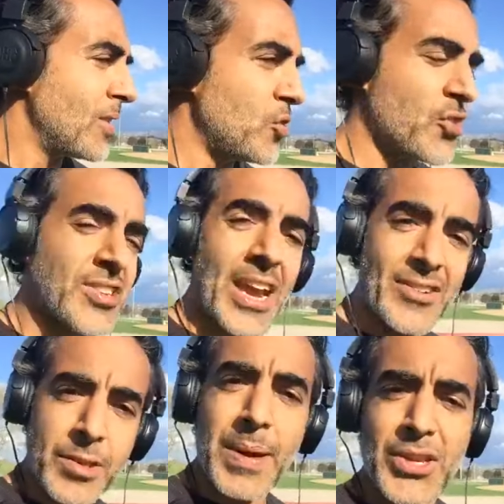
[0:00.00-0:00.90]
you
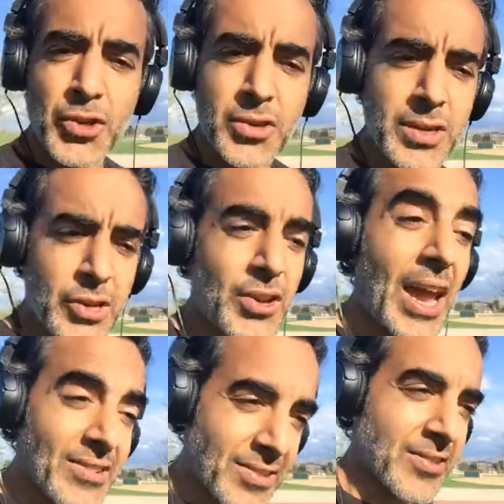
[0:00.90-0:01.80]
change the picture, you
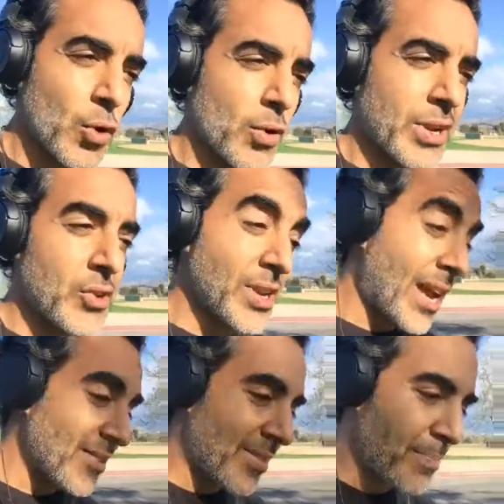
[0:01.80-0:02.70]
change the story, you
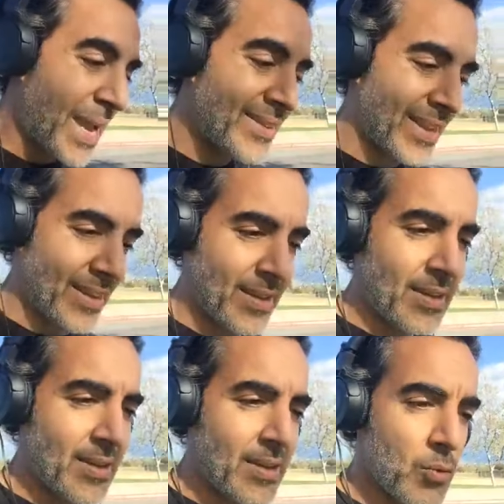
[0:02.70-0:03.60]
change the painting
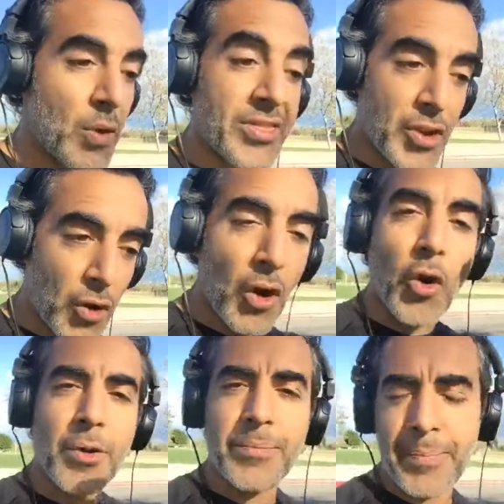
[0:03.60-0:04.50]
with your
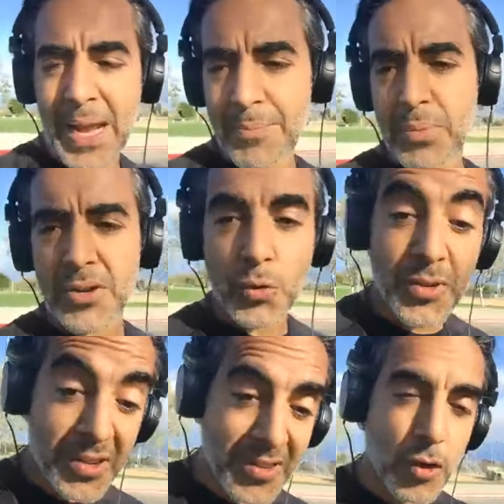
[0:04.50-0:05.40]
own paintbrush,
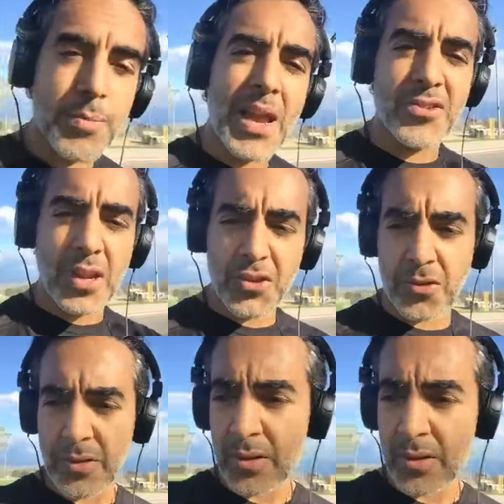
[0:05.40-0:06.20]
which is your imagination.